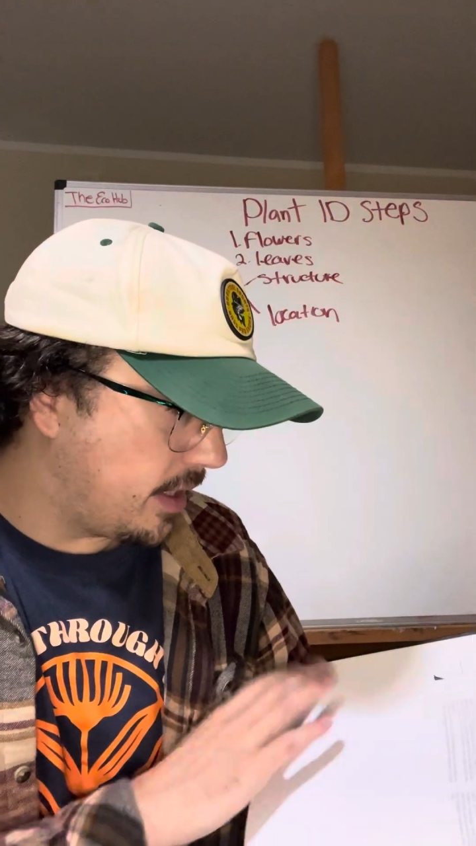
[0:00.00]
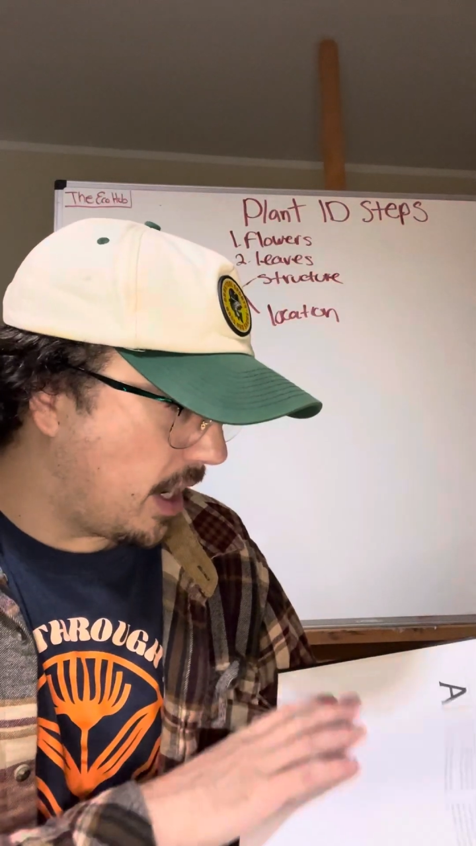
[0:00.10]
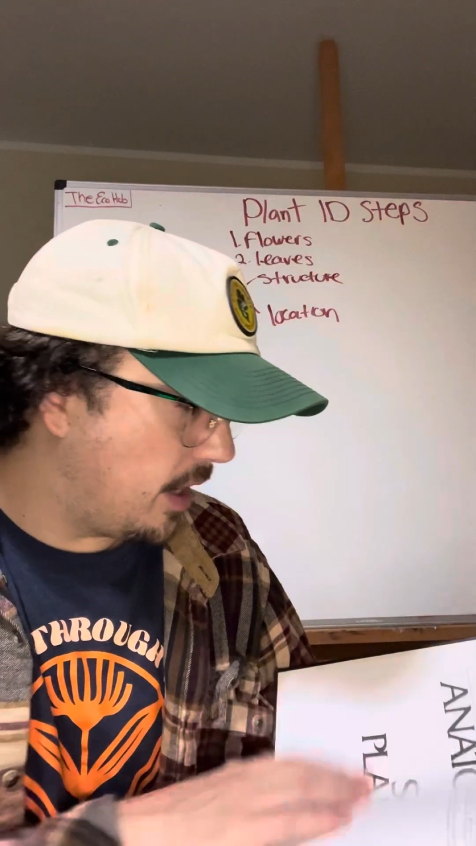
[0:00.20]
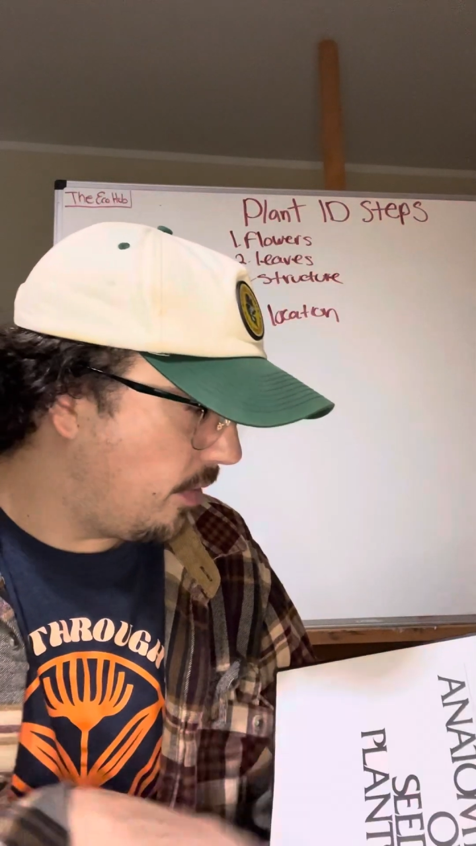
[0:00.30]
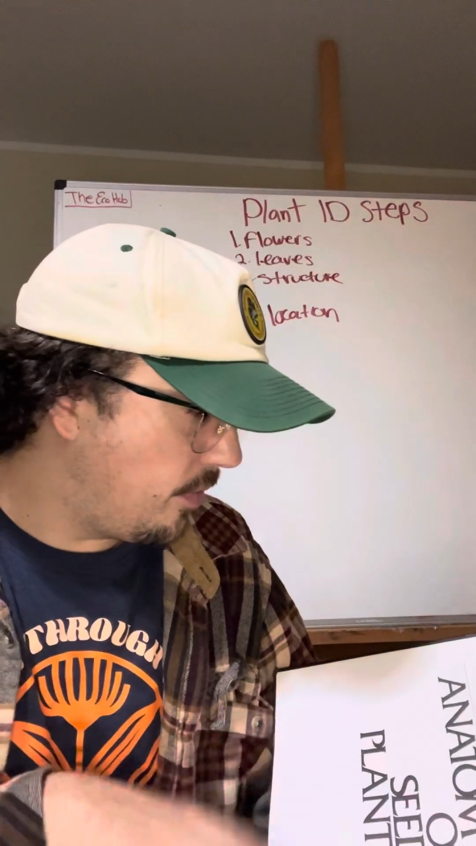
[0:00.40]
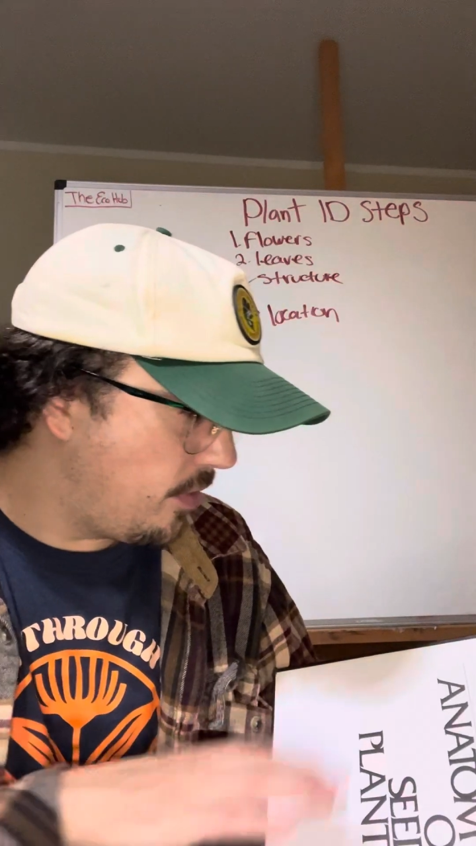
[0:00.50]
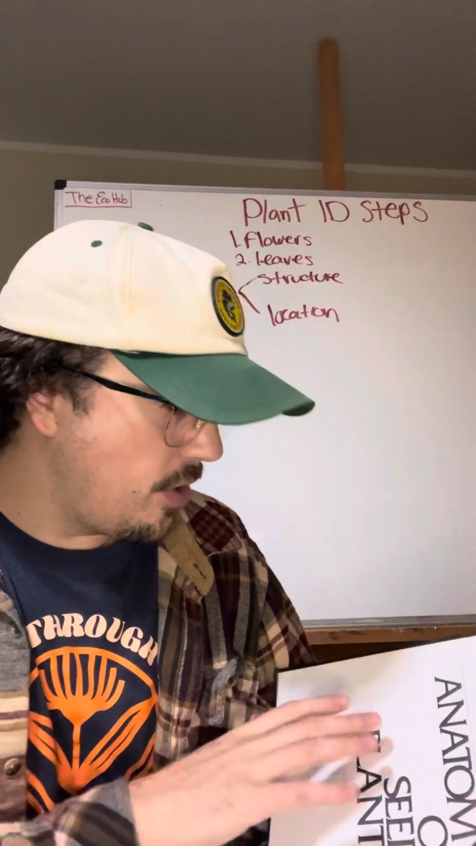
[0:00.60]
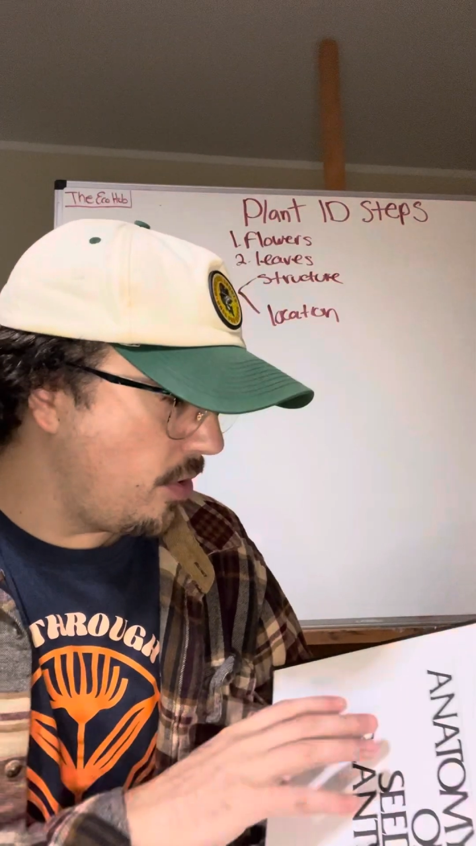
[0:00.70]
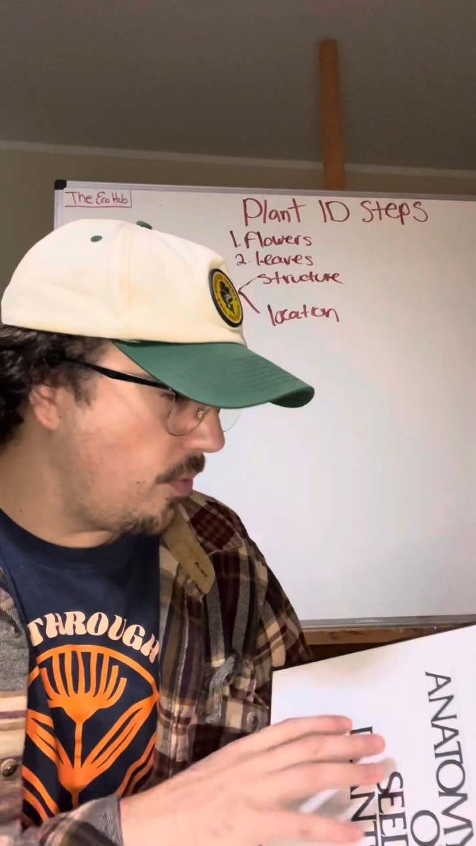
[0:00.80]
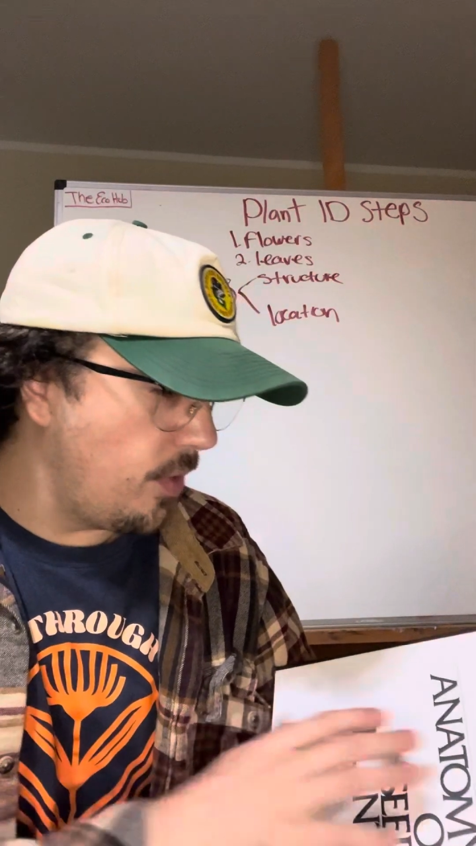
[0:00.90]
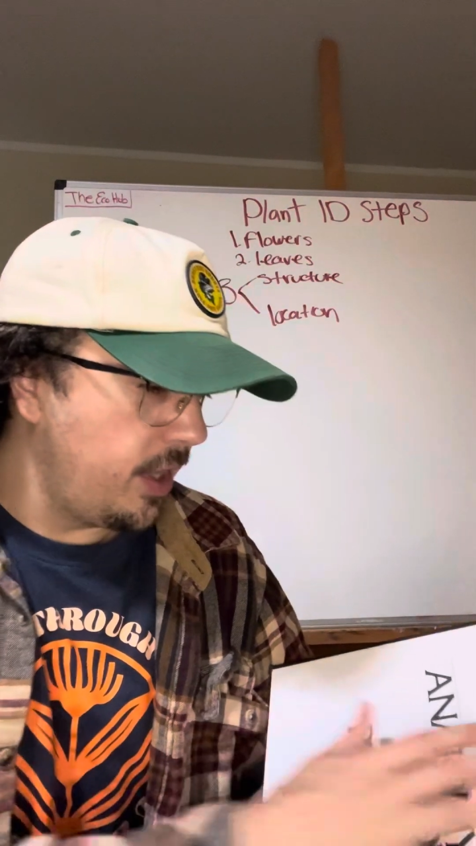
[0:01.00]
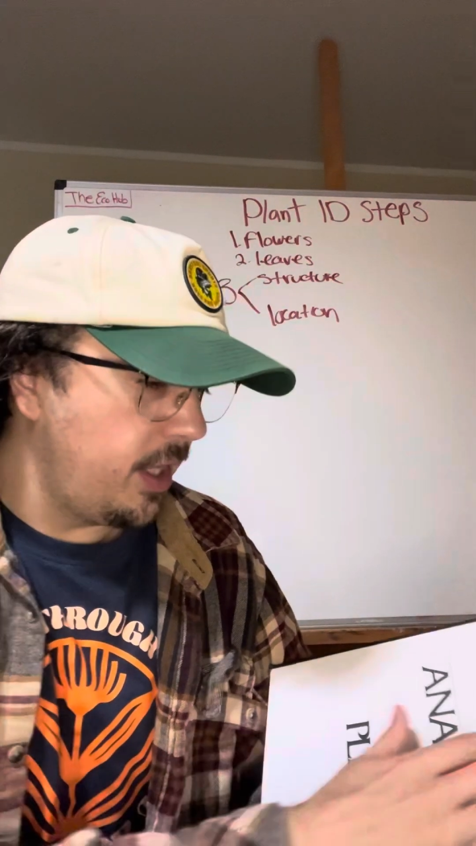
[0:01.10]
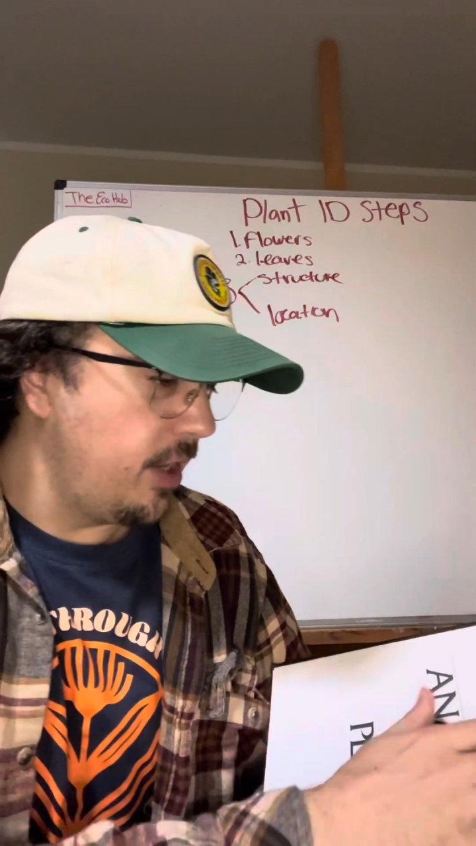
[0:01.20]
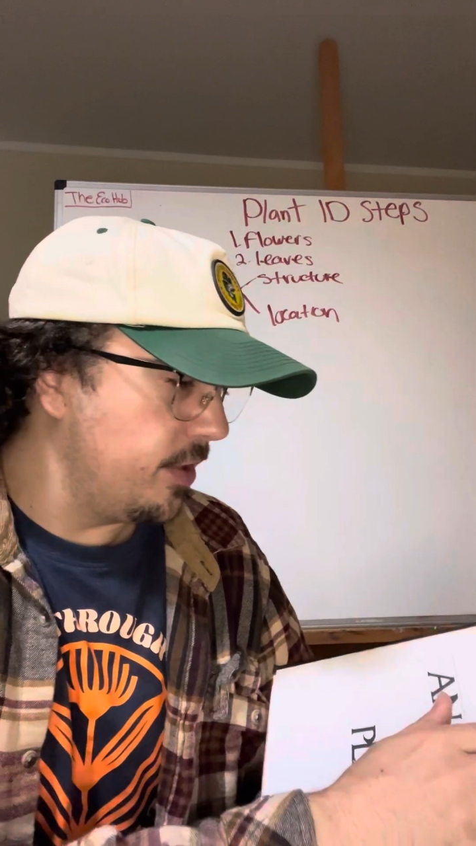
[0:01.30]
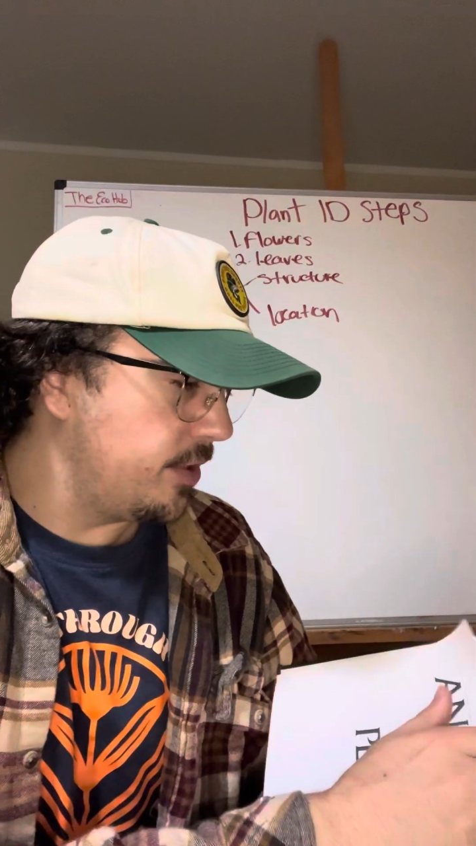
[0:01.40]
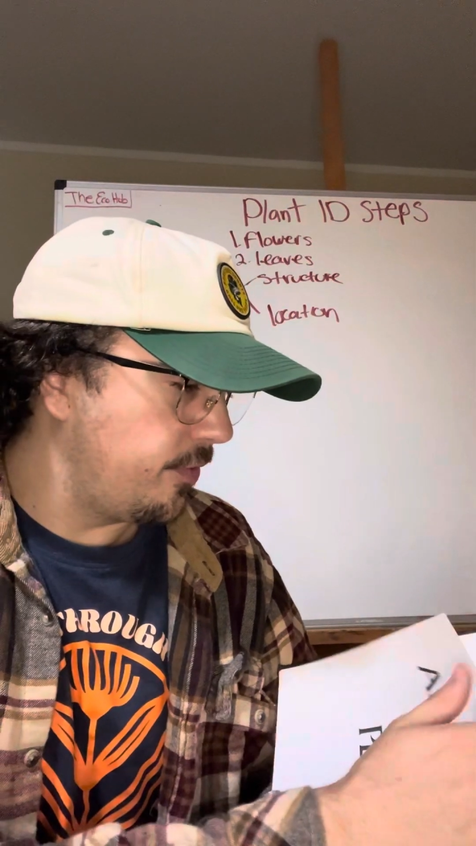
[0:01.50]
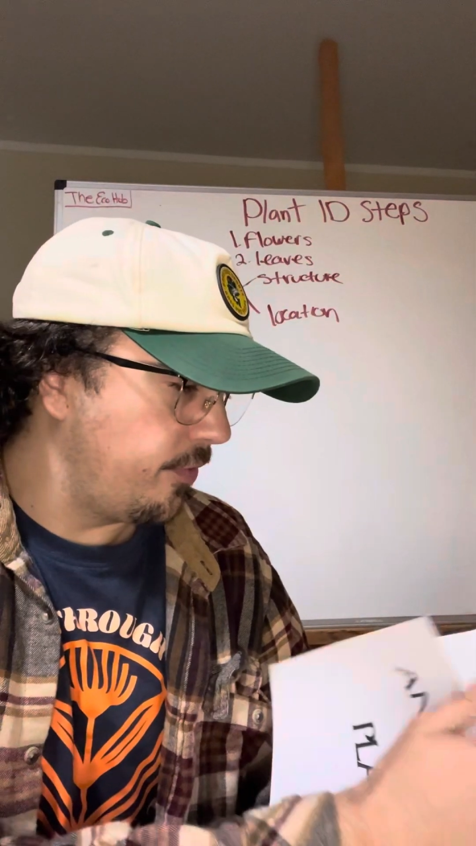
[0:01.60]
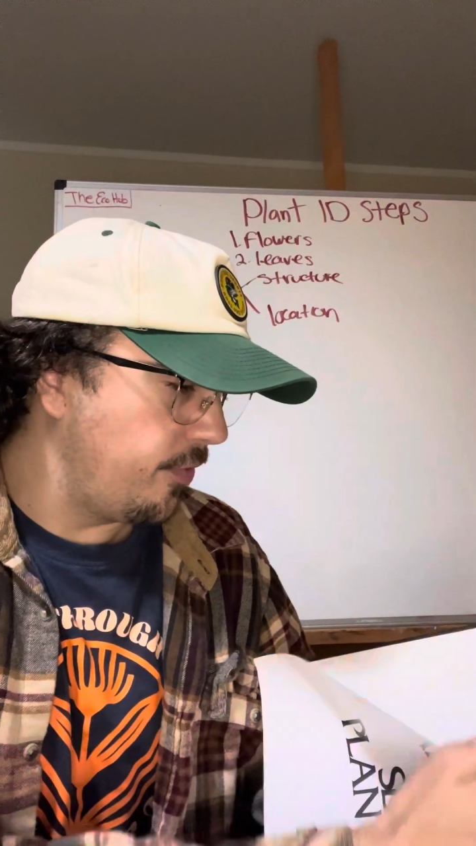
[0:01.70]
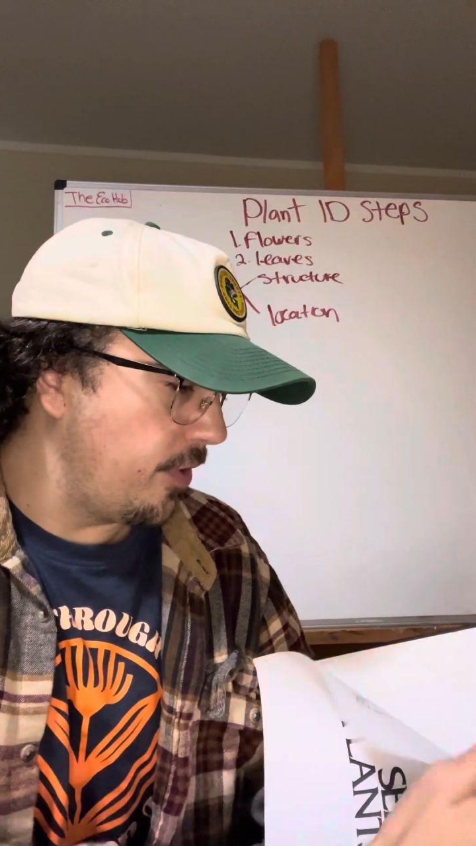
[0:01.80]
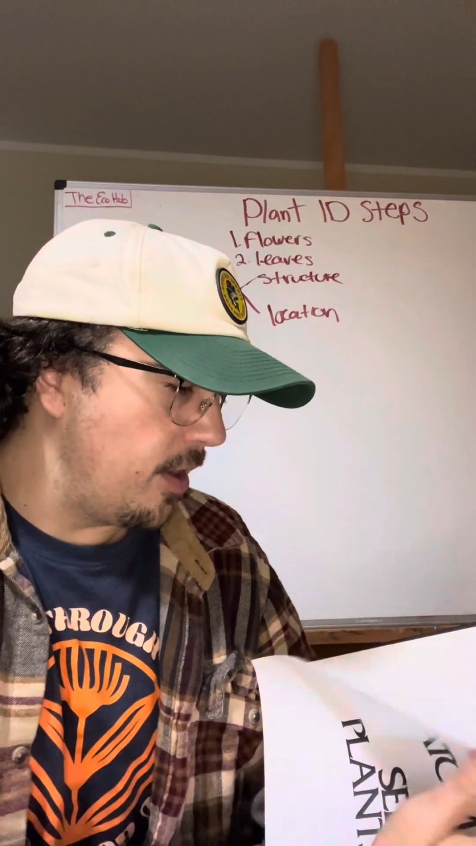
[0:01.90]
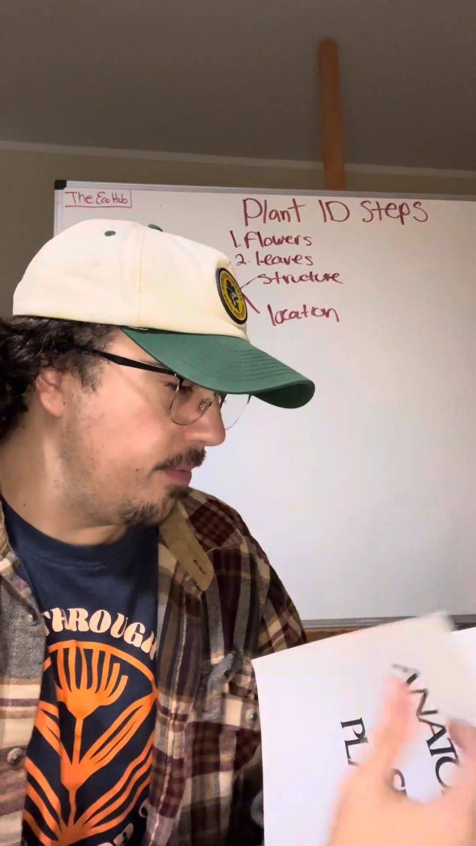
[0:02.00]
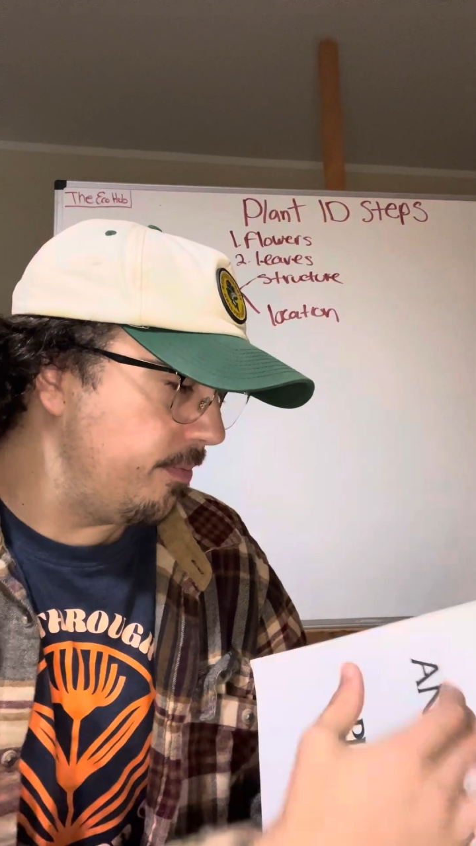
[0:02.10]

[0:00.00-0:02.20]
I don't know what year it's from,